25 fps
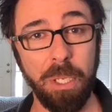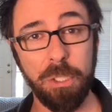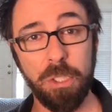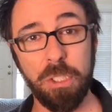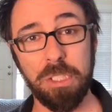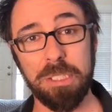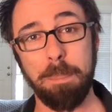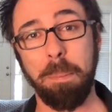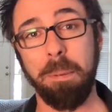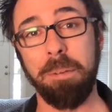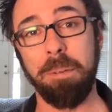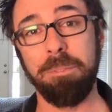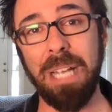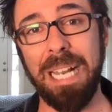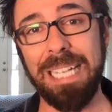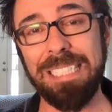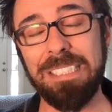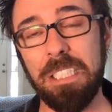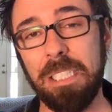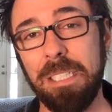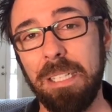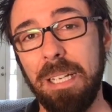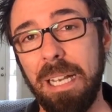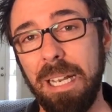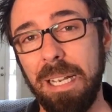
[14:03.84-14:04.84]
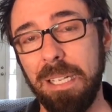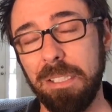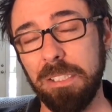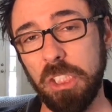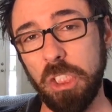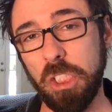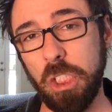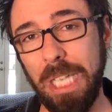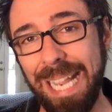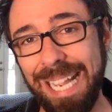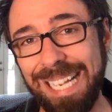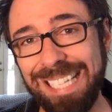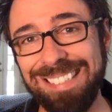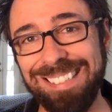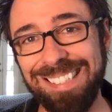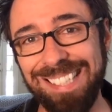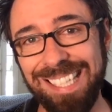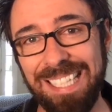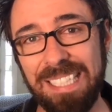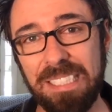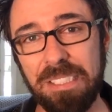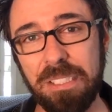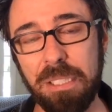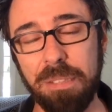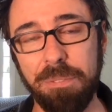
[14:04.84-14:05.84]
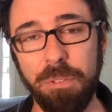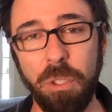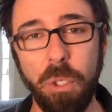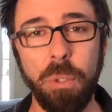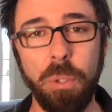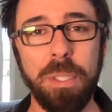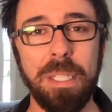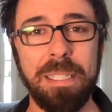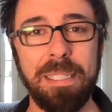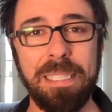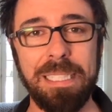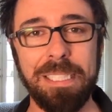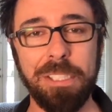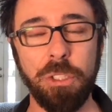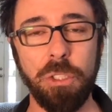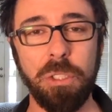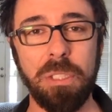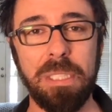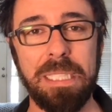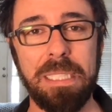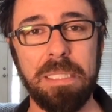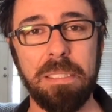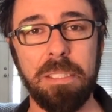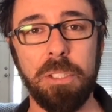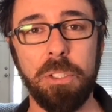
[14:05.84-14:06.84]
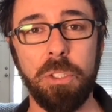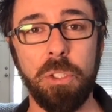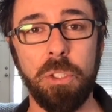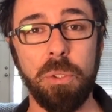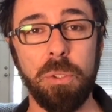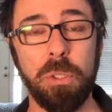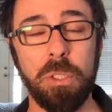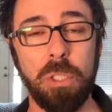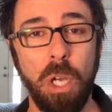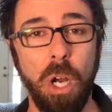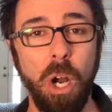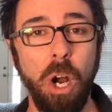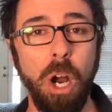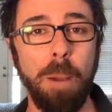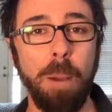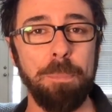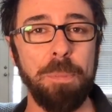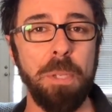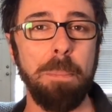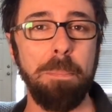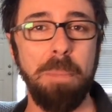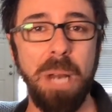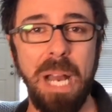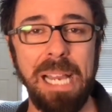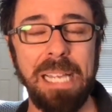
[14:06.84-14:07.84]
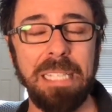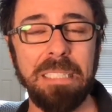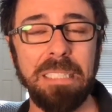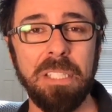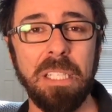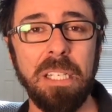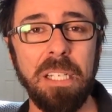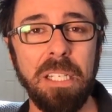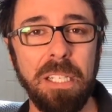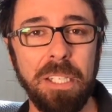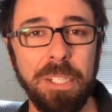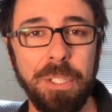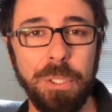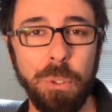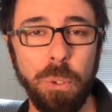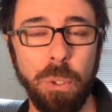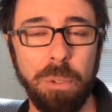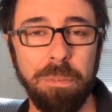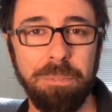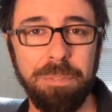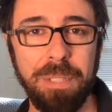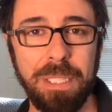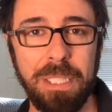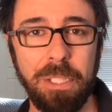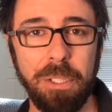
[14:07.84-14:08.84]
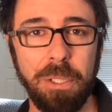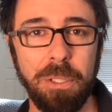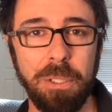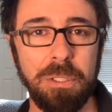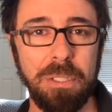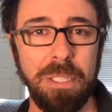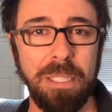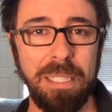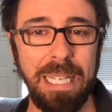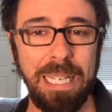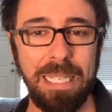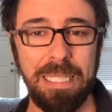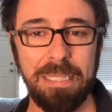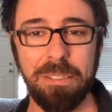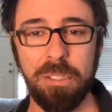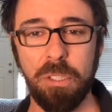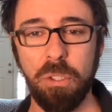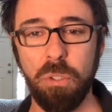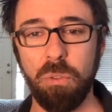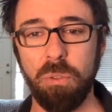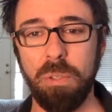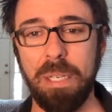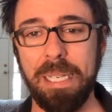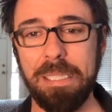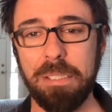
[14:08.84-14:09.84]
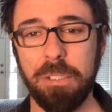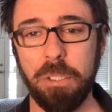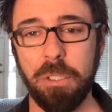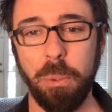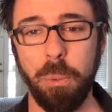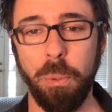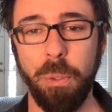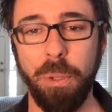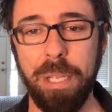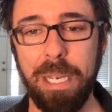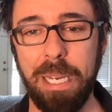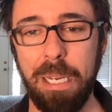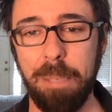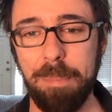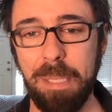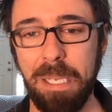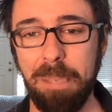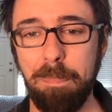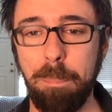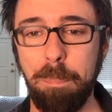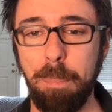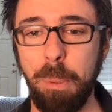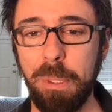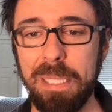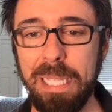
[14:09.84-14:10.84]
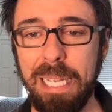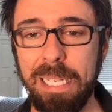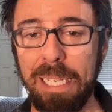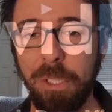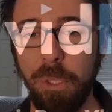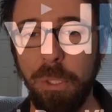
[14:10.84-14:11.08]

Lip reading: because it provides a checklist of all the things you need to do to optimize your videos. So that is a great tool there. I'm going to put that